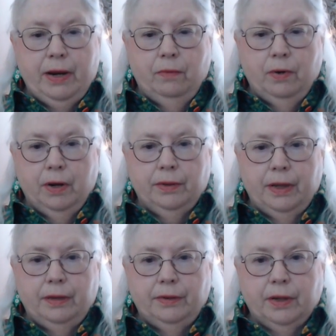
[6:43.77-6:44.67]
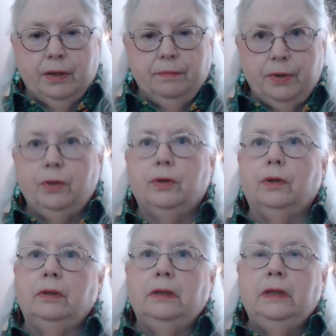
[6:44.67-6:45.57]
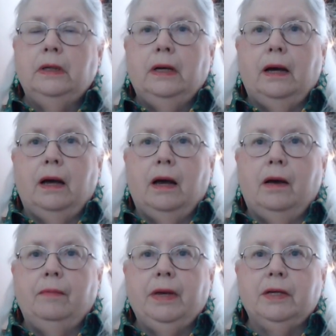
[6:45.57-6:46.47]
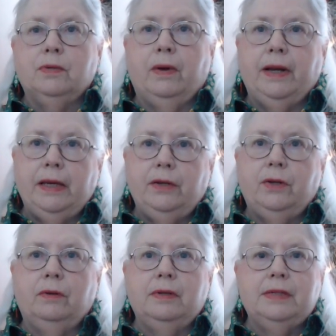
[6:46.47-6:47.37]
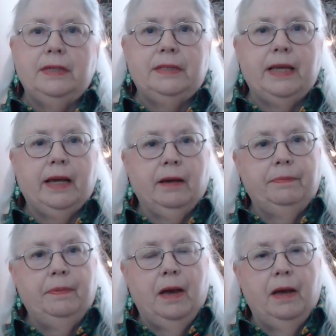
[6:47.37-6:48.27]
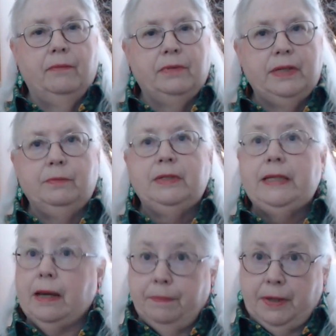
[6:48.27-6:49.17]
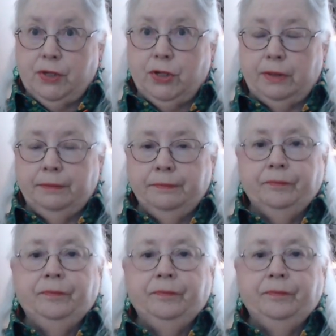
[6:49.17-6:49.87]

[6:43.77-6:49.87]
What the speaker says: work the computer because what he'd do is Tim would take a picture.